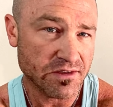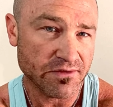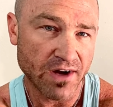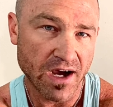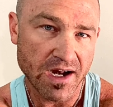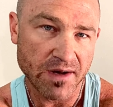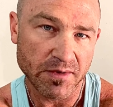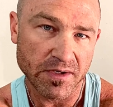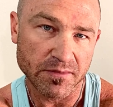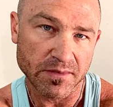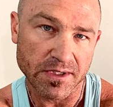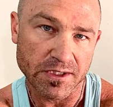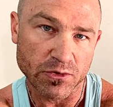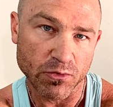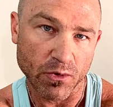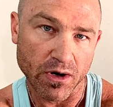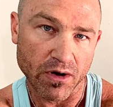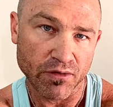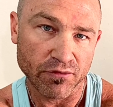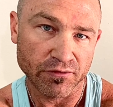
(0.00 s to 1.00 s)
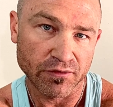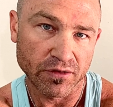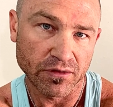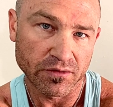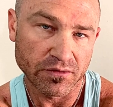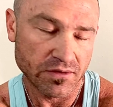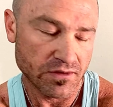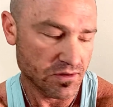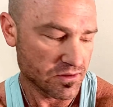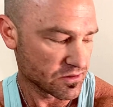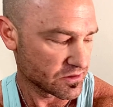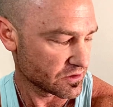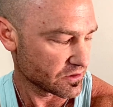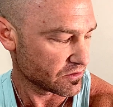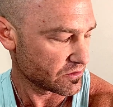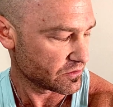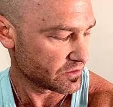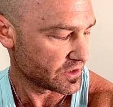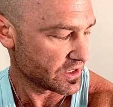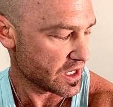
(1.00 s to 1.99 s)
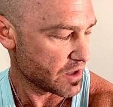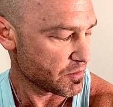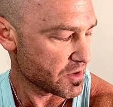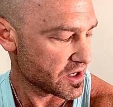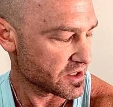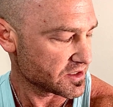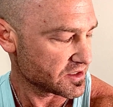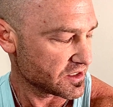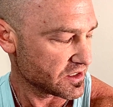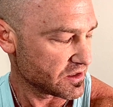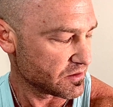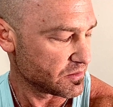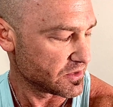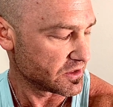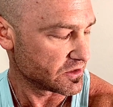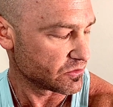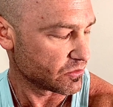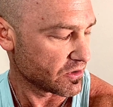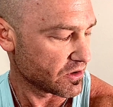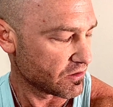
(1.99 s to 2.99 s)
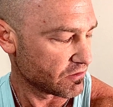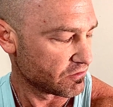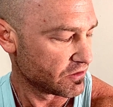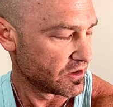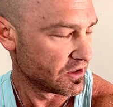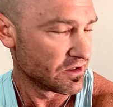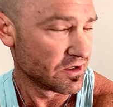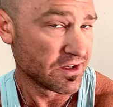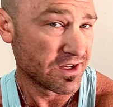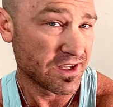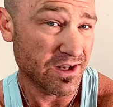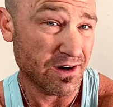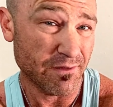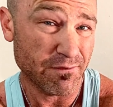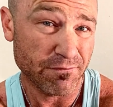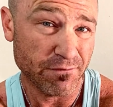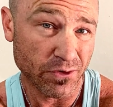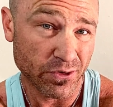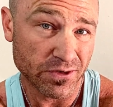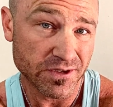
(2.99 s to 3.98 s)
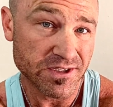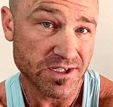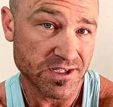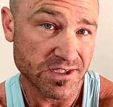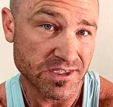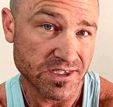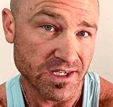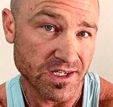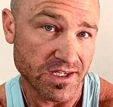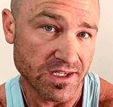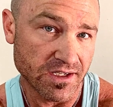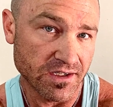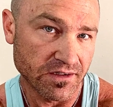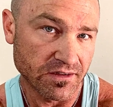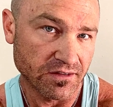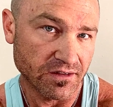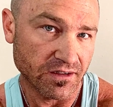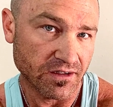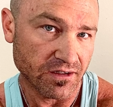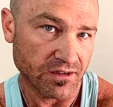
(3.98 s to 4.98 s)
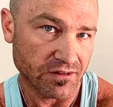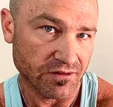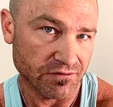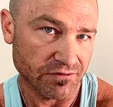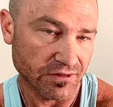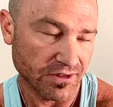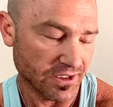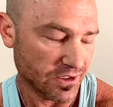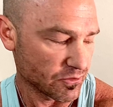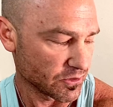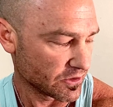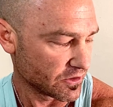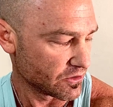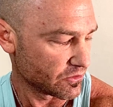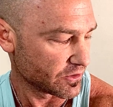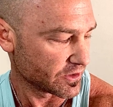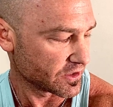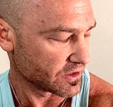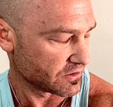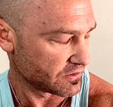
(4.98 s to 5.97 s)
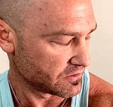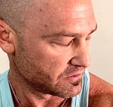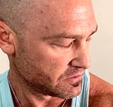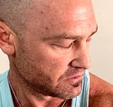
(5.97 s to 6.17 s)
vitamin B12, so an MIC B12, and a full cc of liquid going in.